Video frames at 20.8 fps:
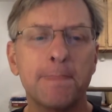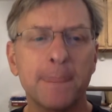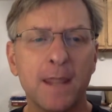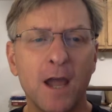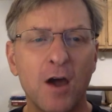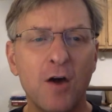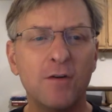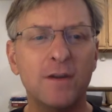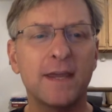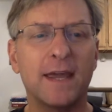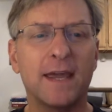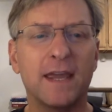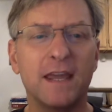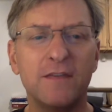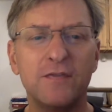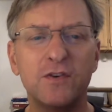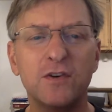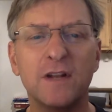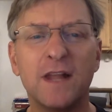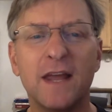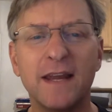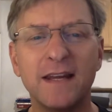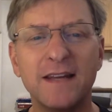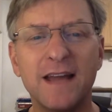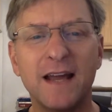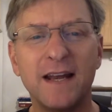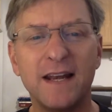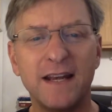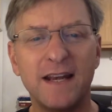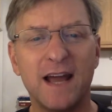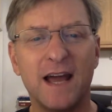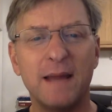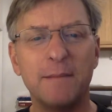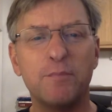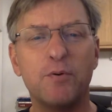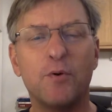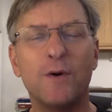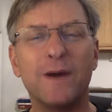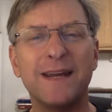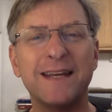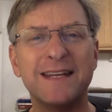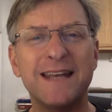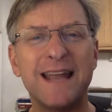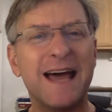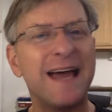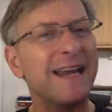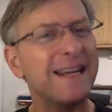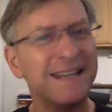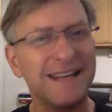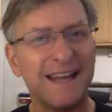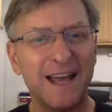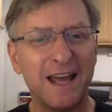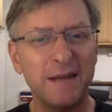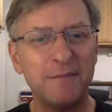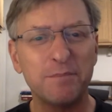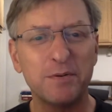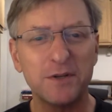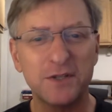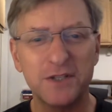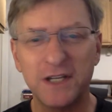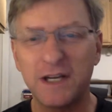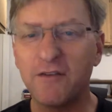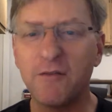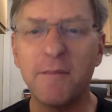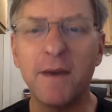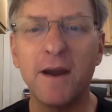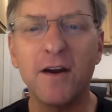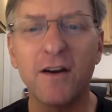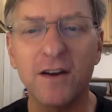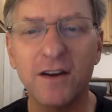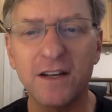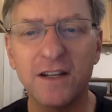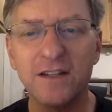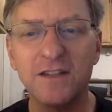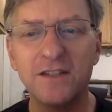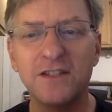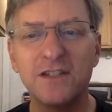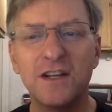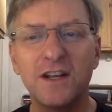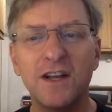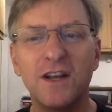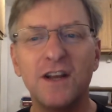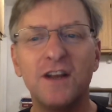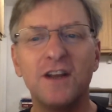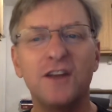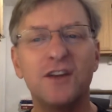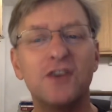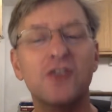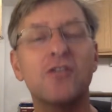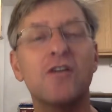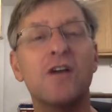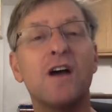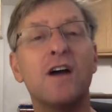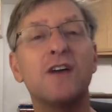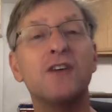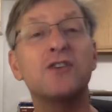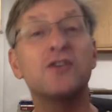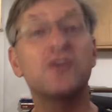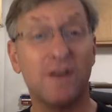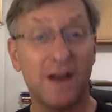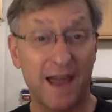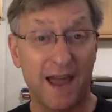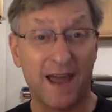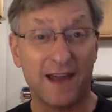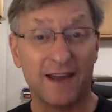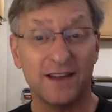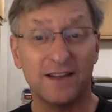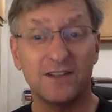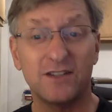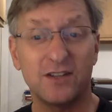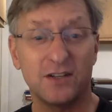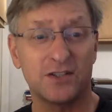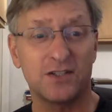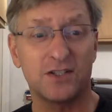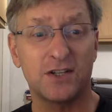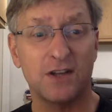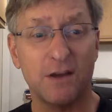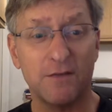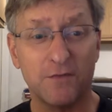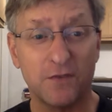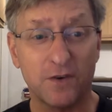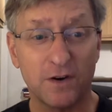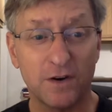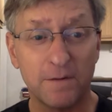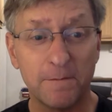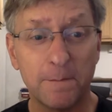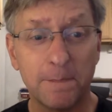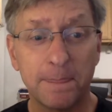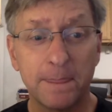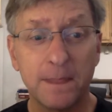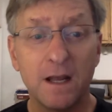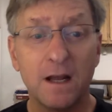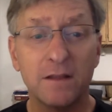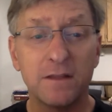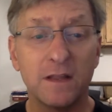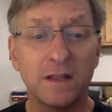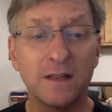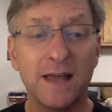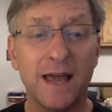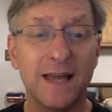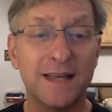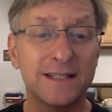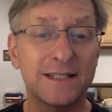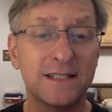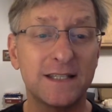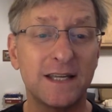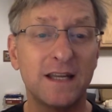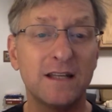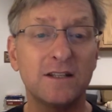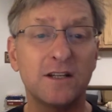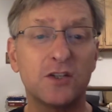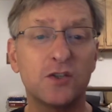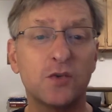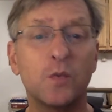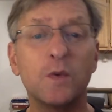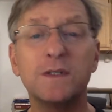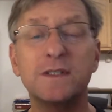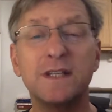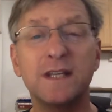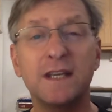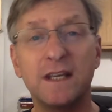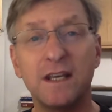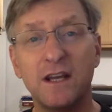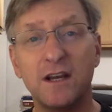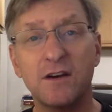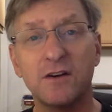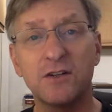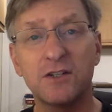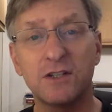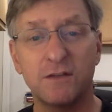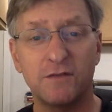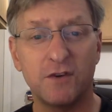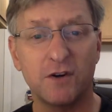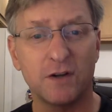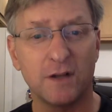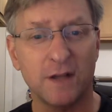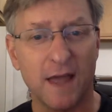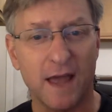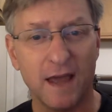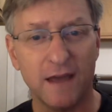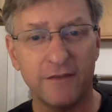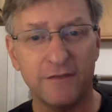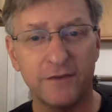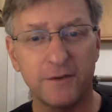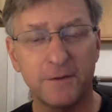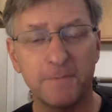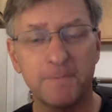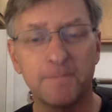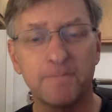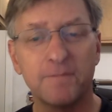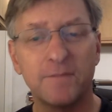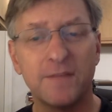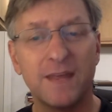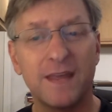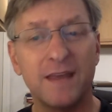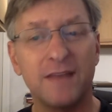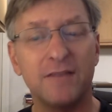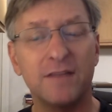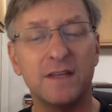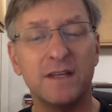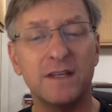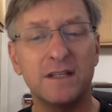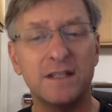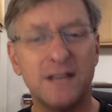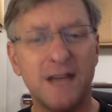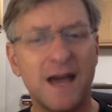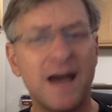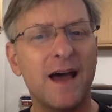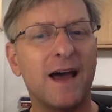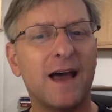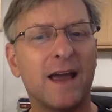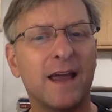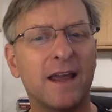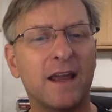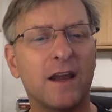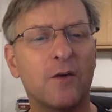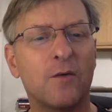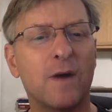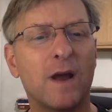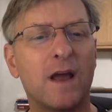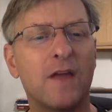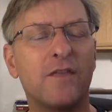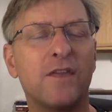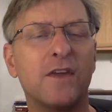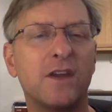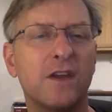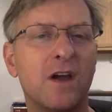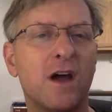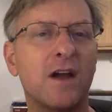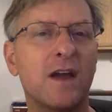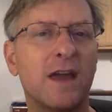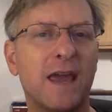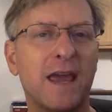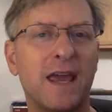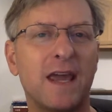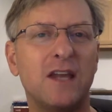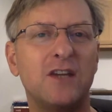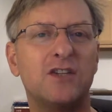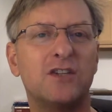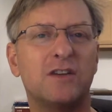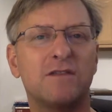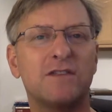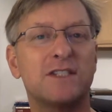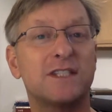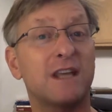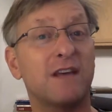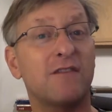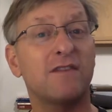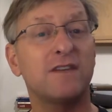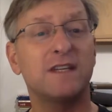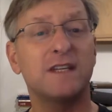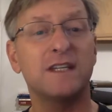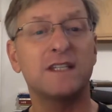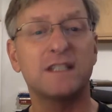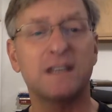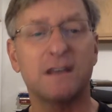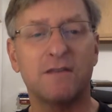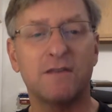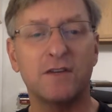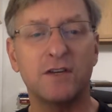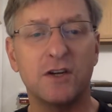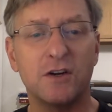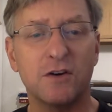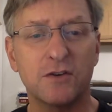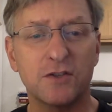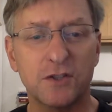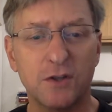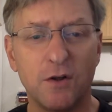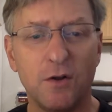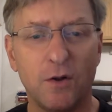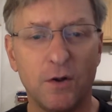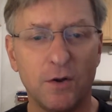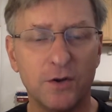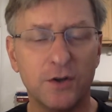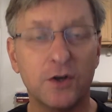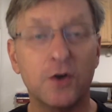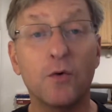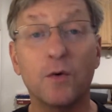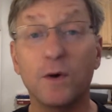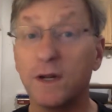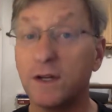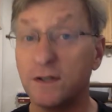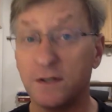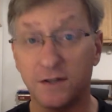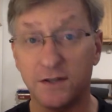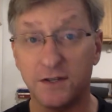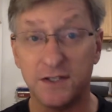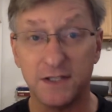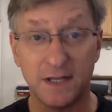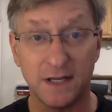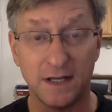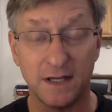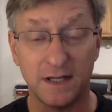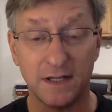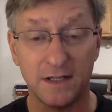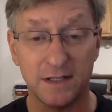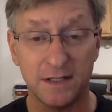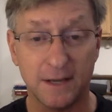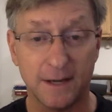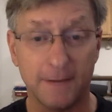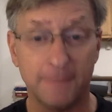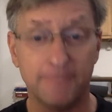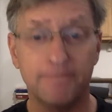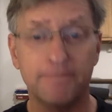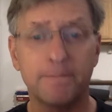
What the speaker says: Okay, if you're like 99.99% of Americans, you're on track to suffer the last 10 to 20 years of your life and then die around the young age of 77 years old, according to the CDC.